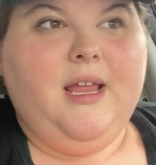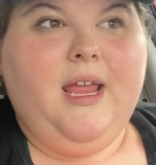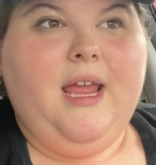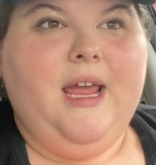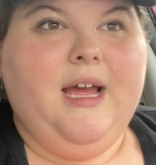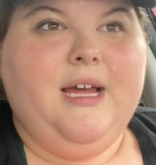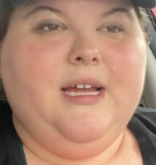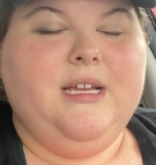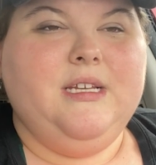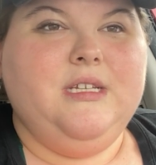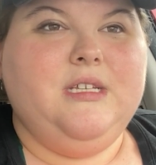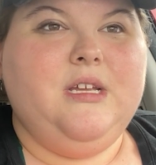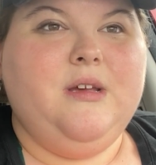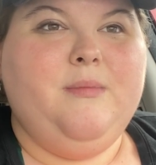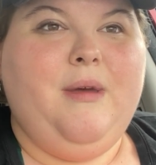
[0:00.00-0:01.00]

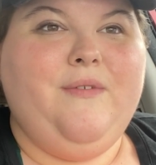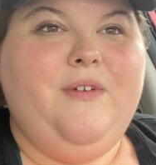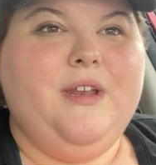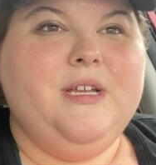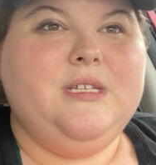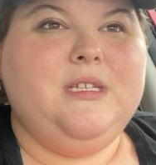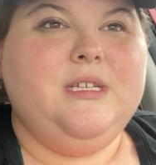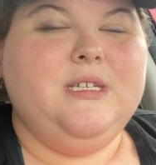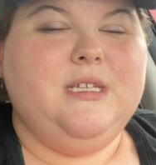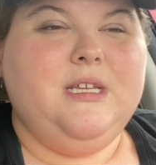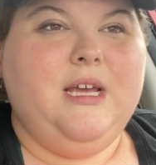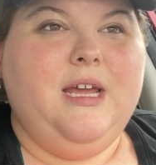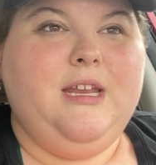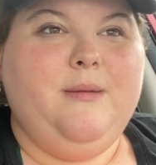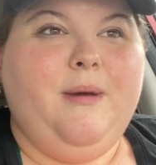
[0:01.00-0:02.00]
And my fitness isn't
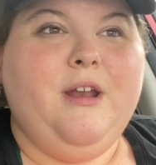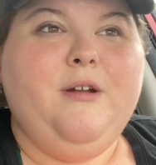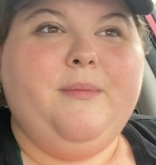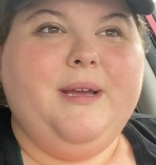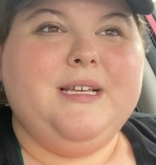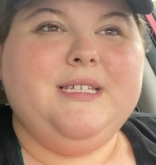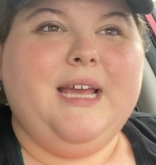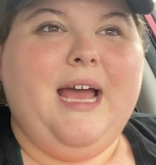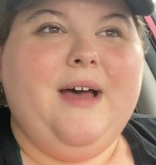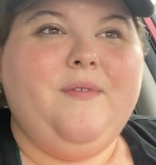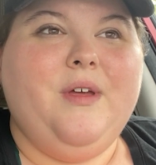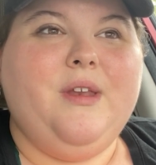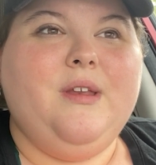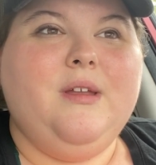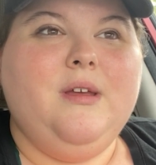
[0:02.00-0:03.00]
any better because I
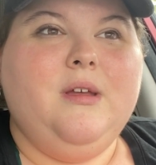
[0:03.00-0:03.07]
haven't